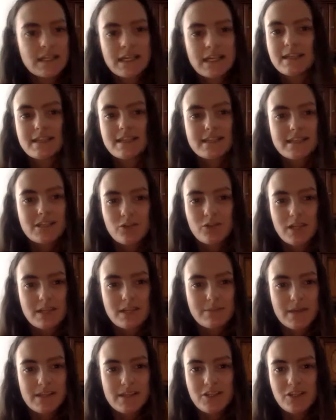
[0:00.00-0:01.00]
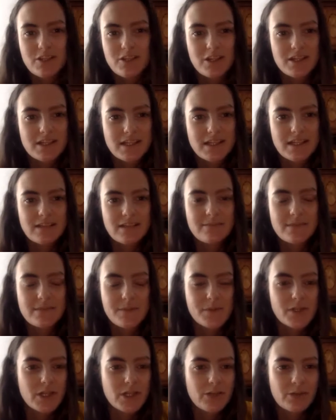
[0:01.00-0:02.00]
shoot us messages on Teams. I'm
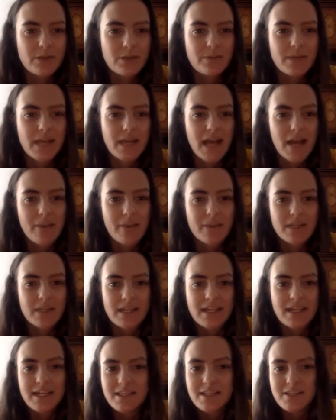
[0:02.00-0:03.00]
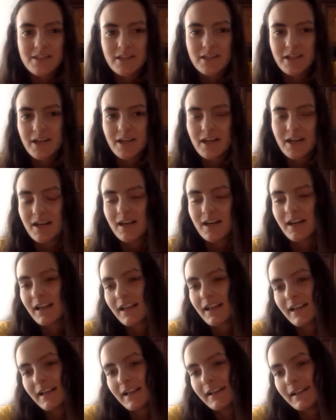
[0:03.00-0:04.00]
sure we'd be happy to answer.
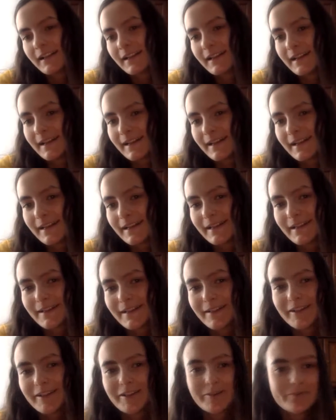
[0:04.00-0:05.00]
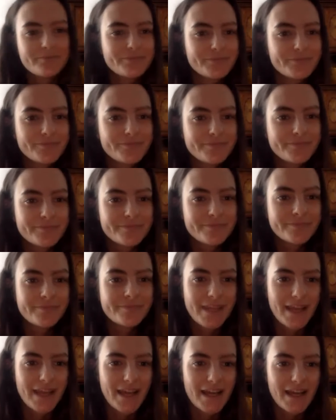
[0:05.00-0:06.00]
Um,
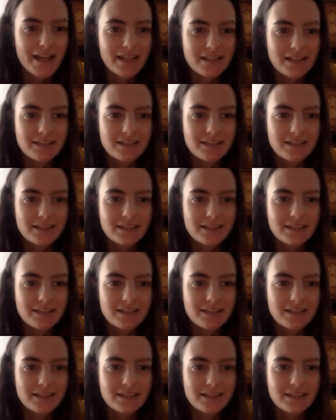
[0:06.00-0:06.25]
yeah,